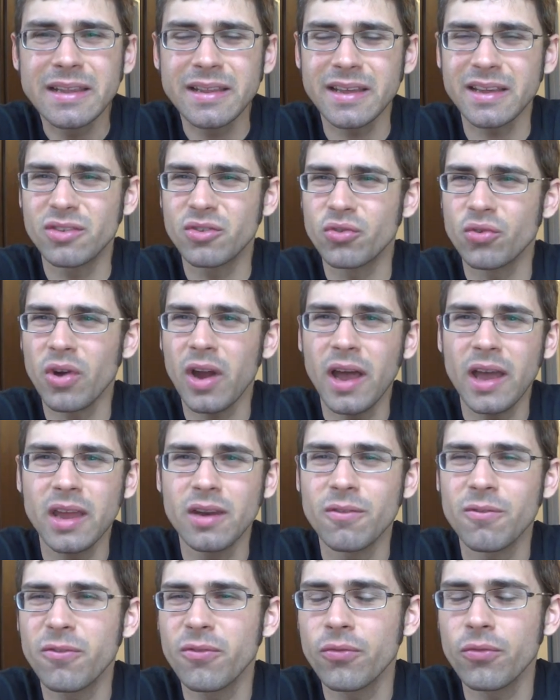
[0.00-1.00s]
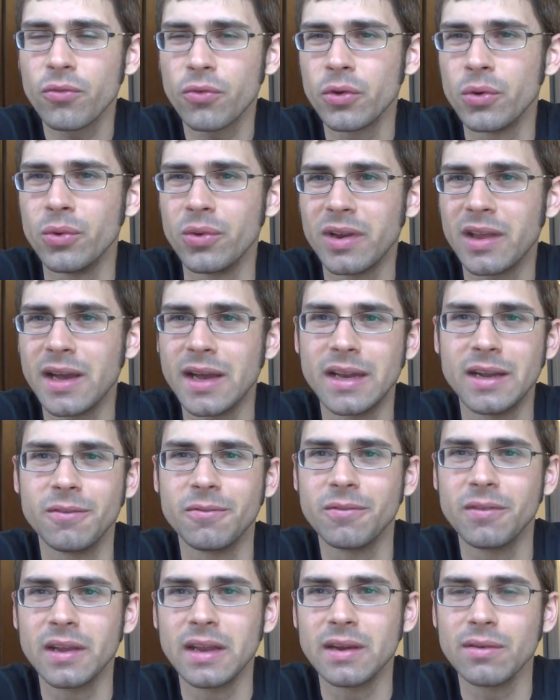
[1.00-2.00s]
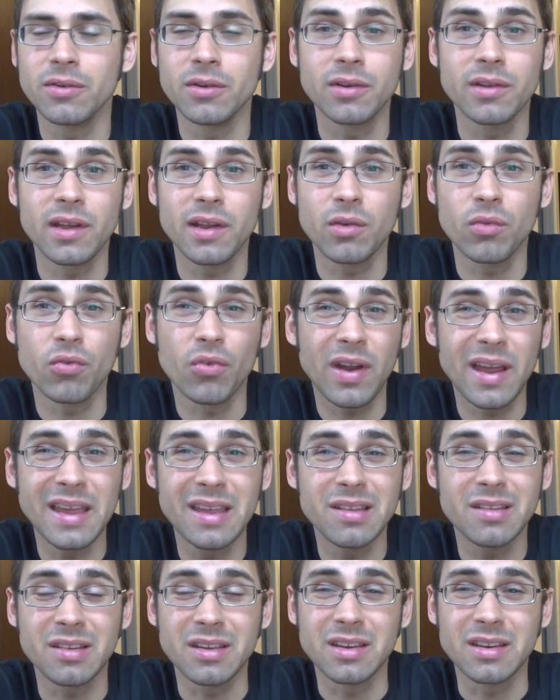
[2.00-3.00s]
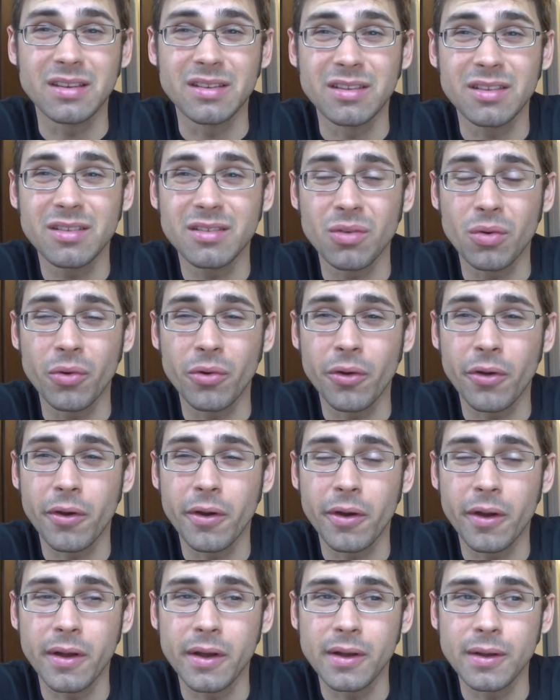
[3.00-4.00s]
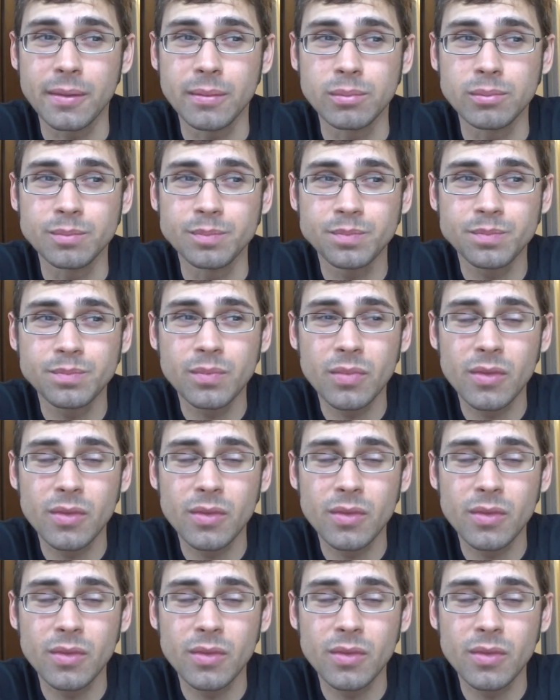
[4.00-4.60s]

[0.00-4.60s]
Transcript: Like dried fruit kind of flavor, like raisins or um,